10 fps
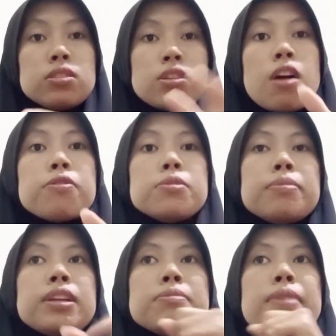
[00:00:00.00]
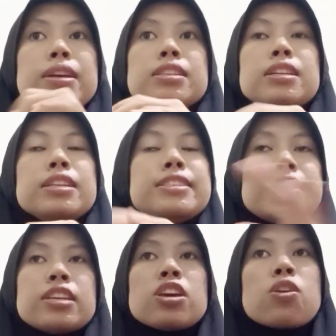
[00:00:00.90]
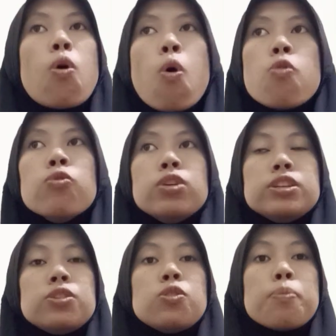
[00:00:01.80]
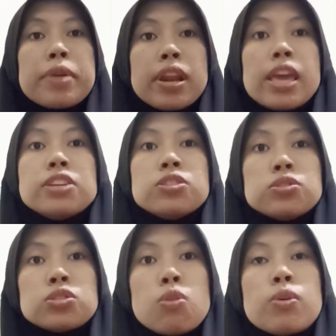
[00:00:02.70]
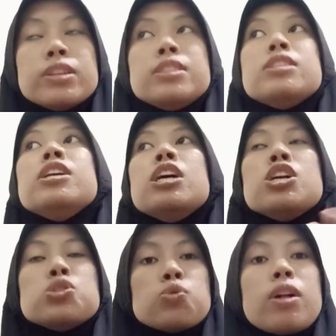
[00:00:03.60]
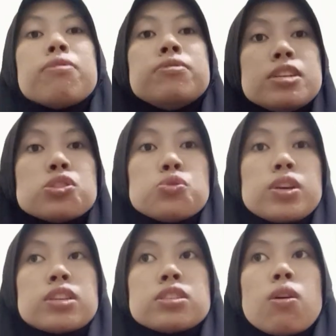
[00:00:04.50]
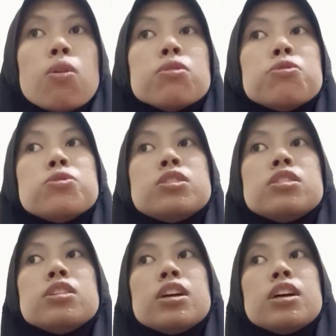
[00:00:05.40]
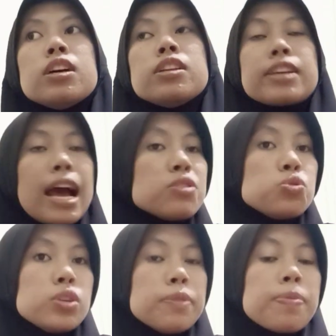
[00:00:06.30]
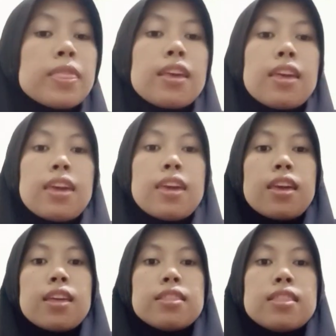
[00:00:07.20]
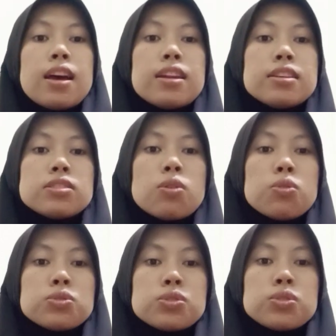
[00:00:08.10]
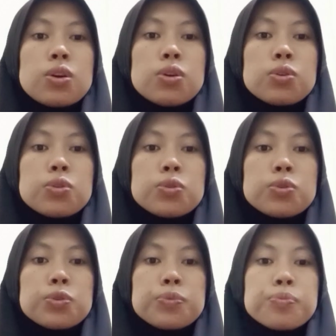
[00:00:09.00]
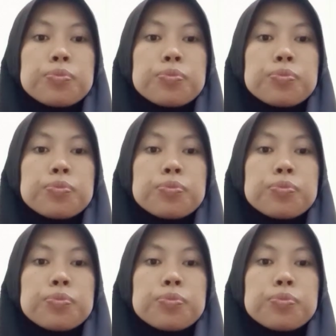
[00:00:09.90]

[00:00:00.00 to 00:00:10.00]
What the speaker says: government basically taking over the dominations over the 12 districts all over the country. And there is also